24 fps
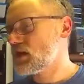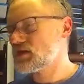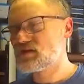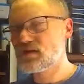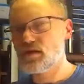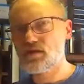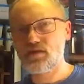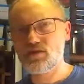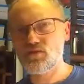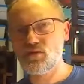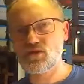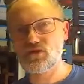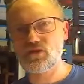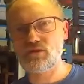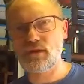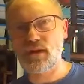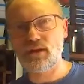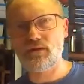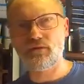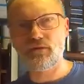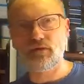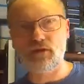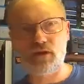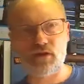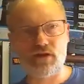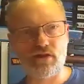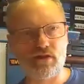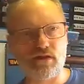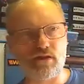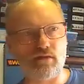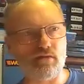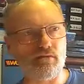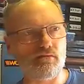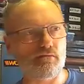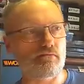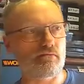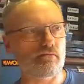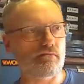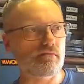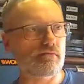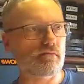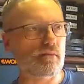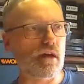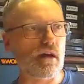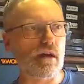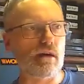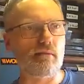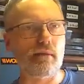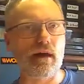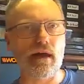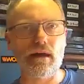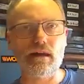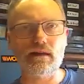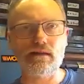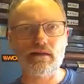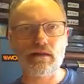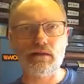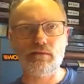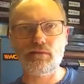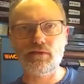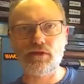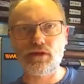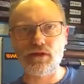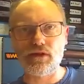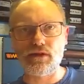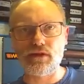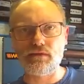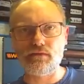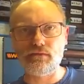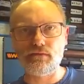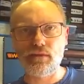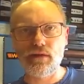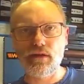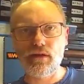started watching, but I haven't finished it. Matt Eastley put a